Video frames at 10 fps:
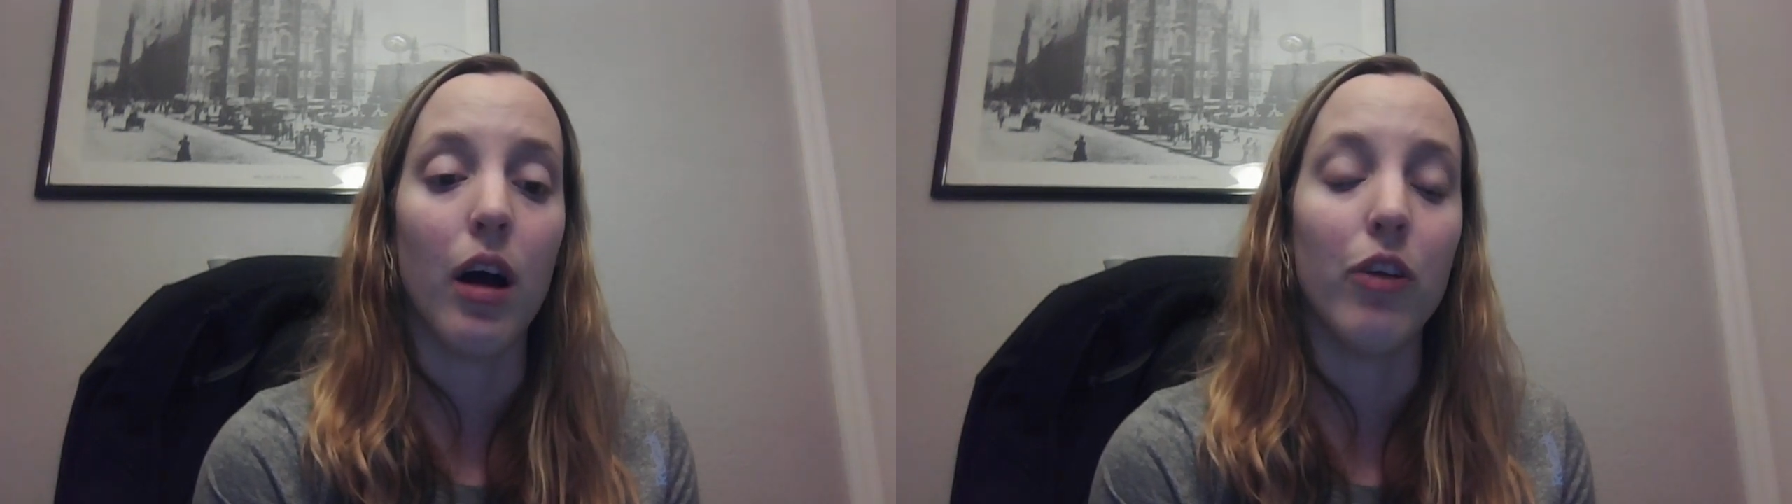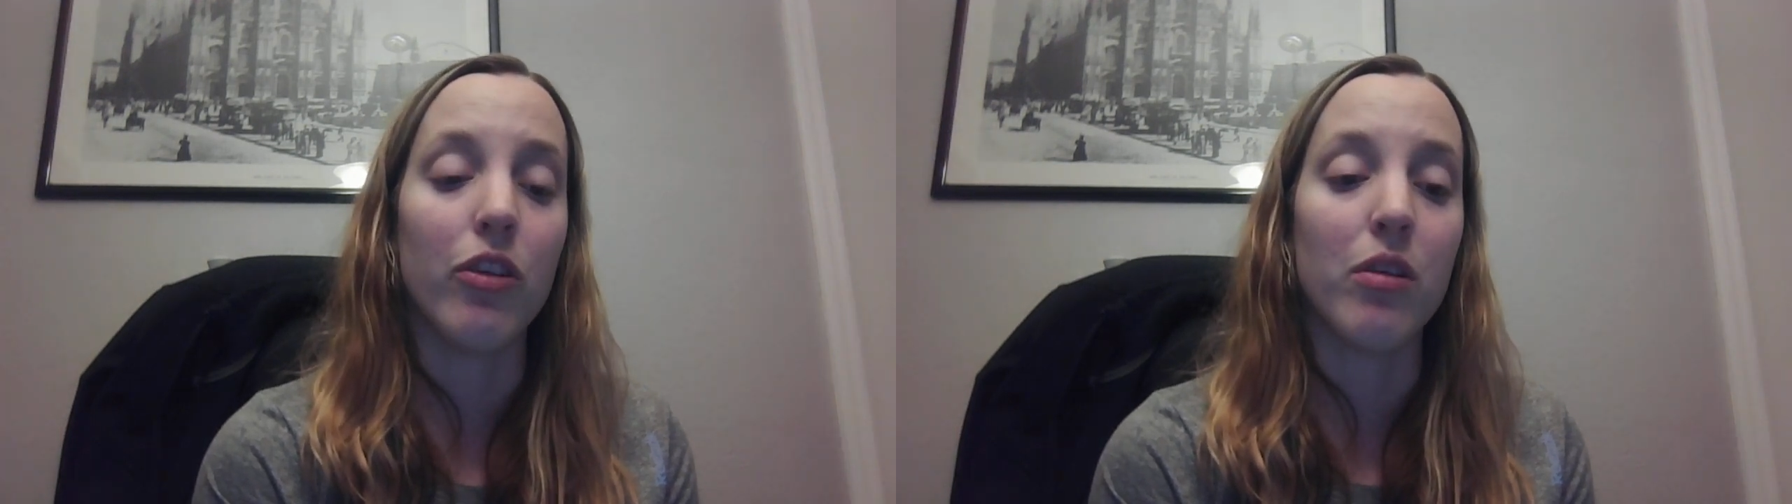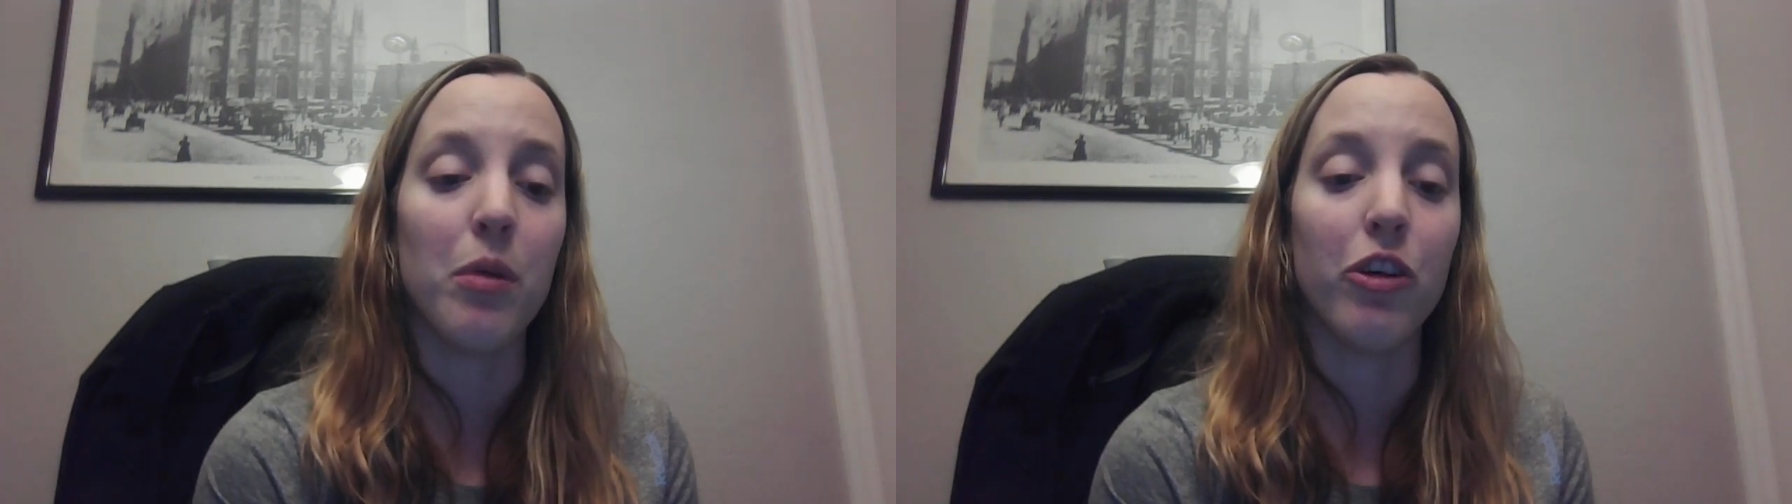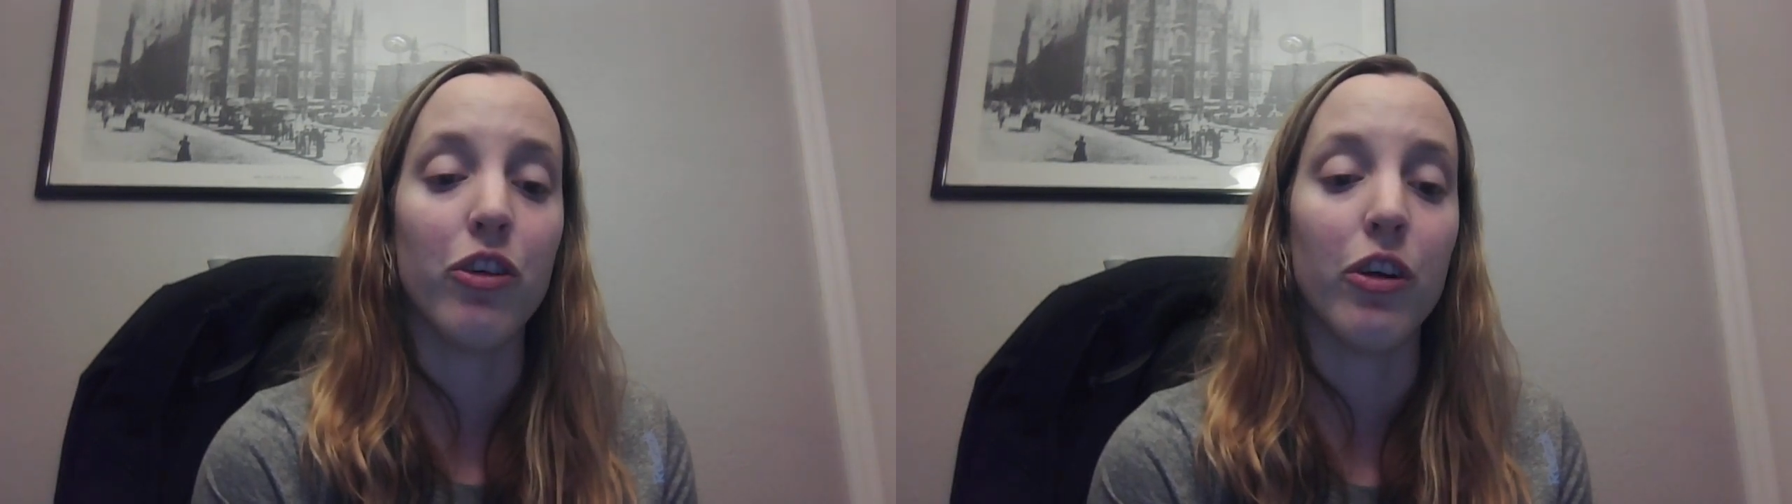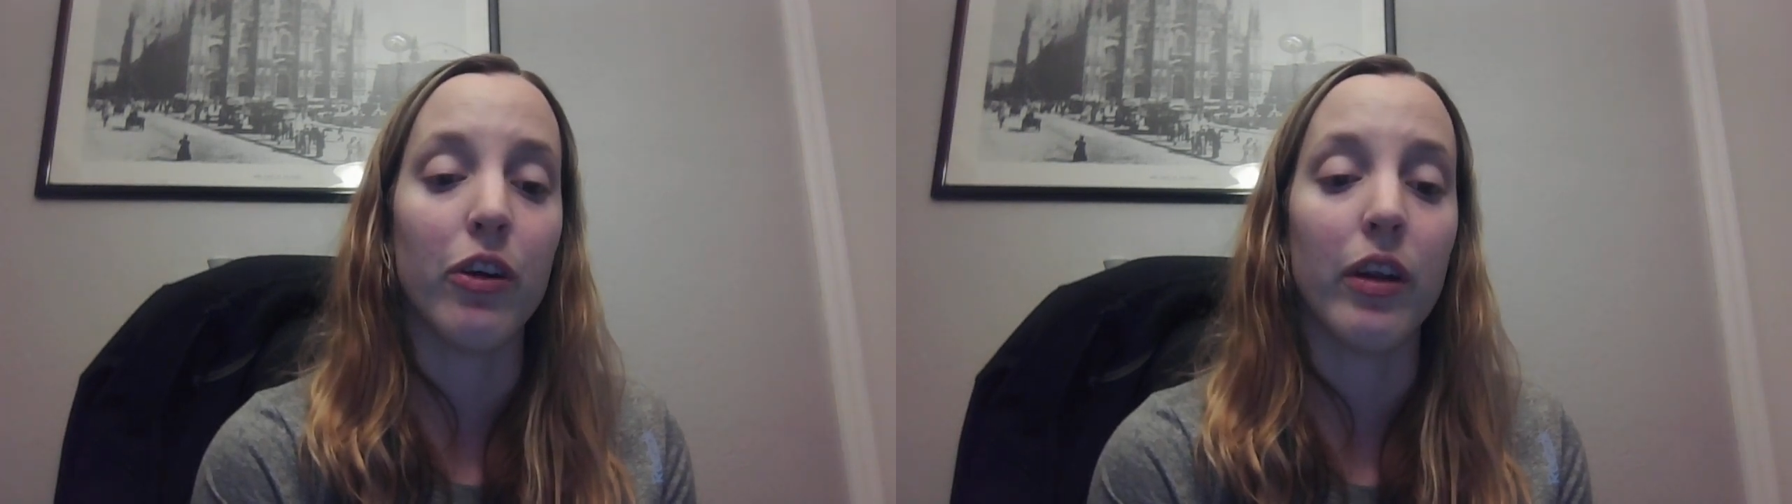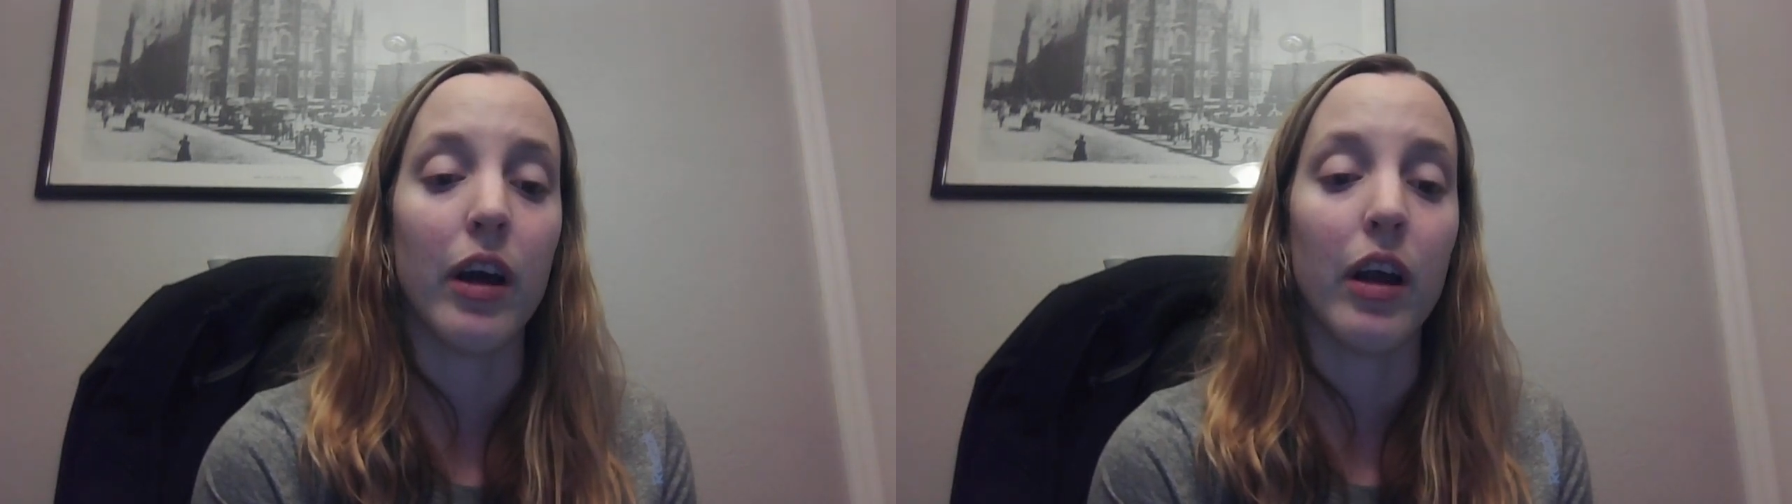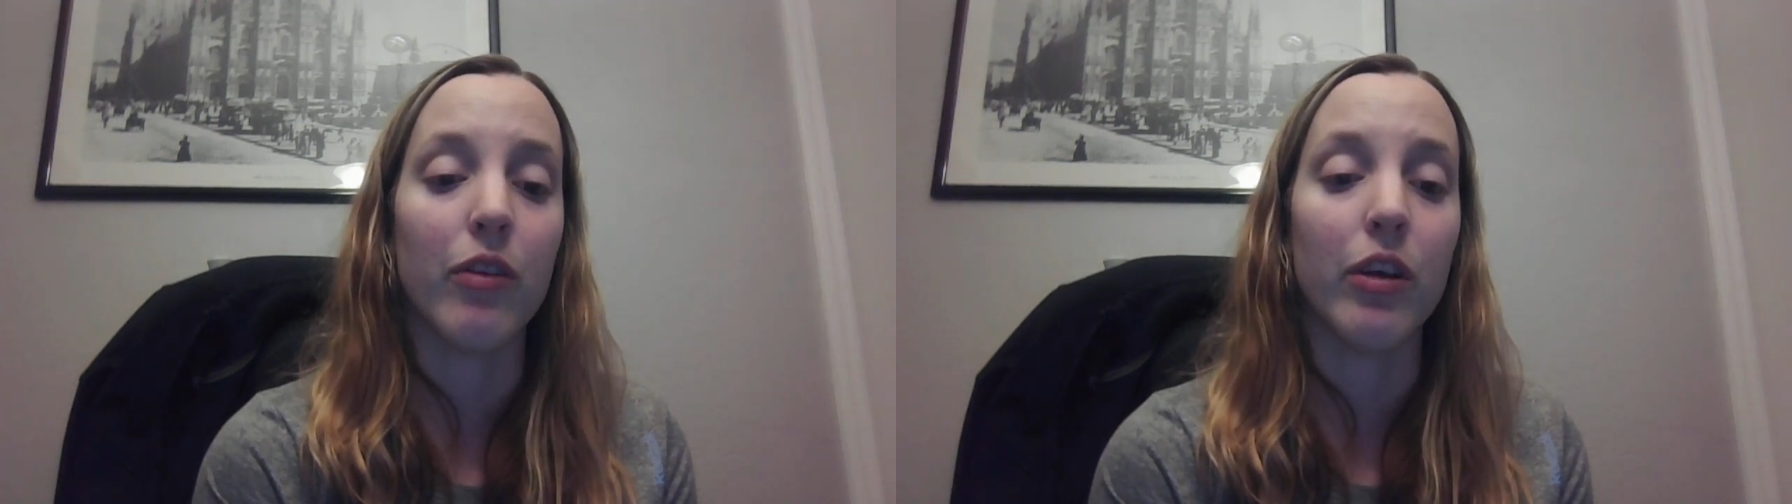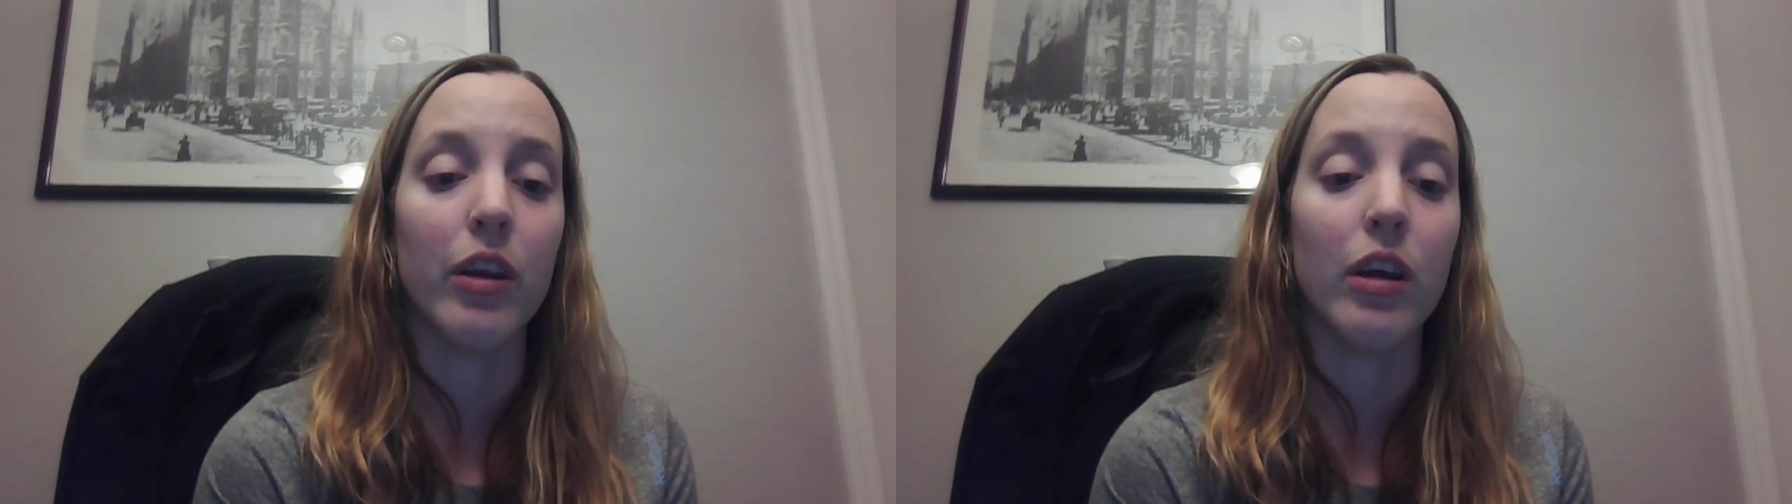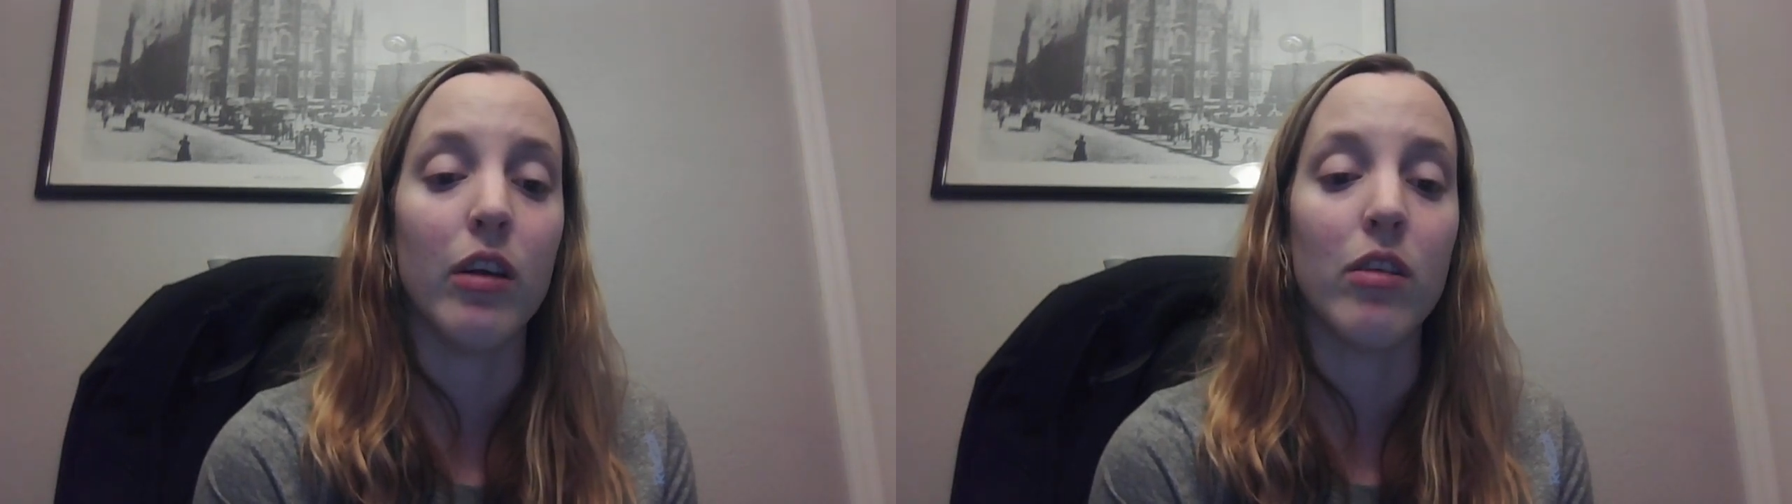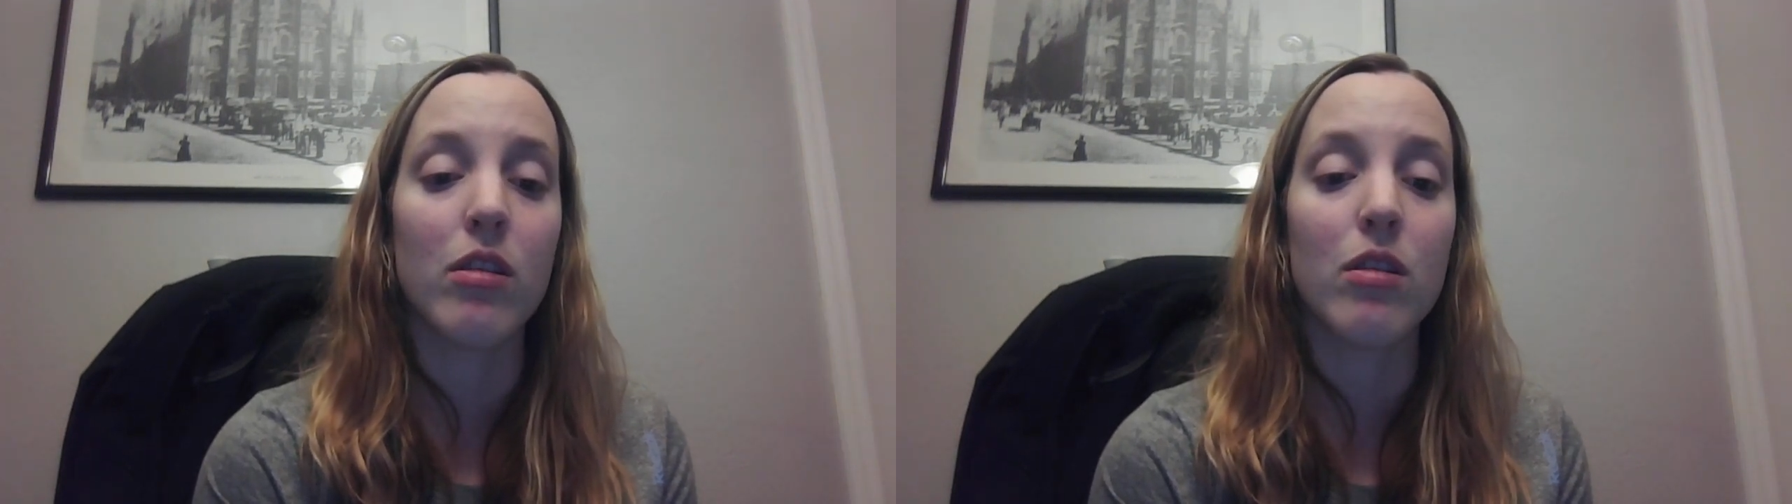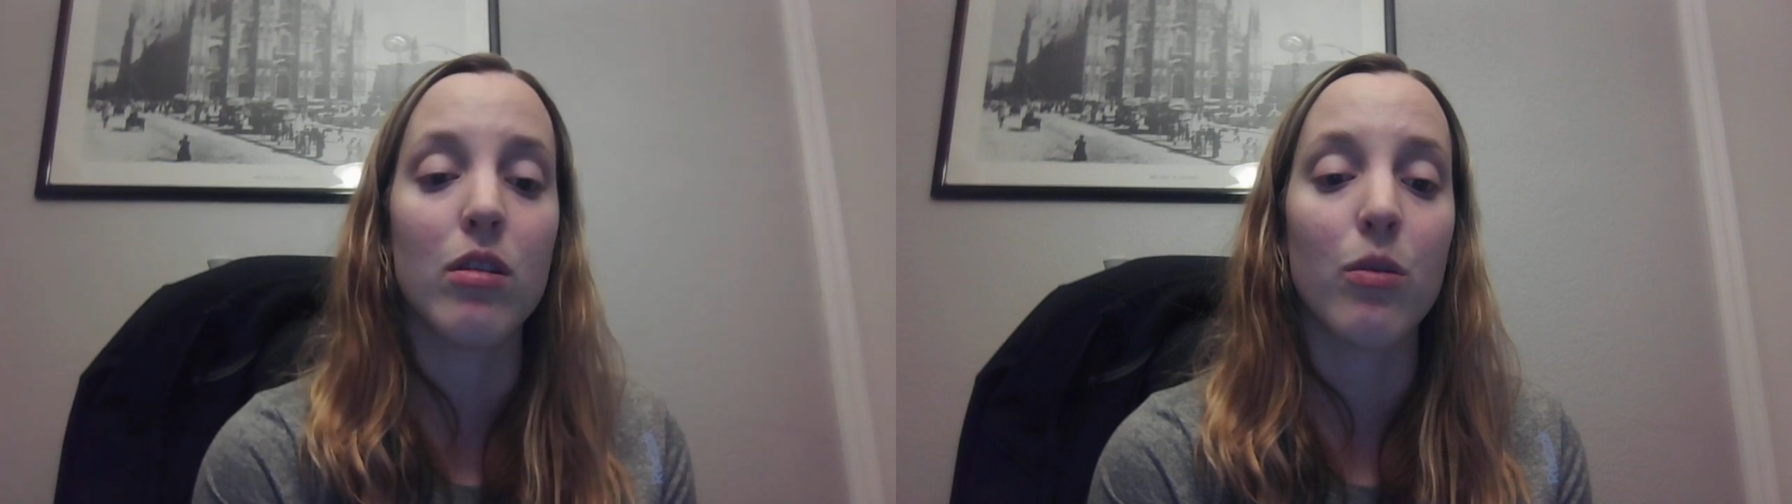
just to make sure that everything's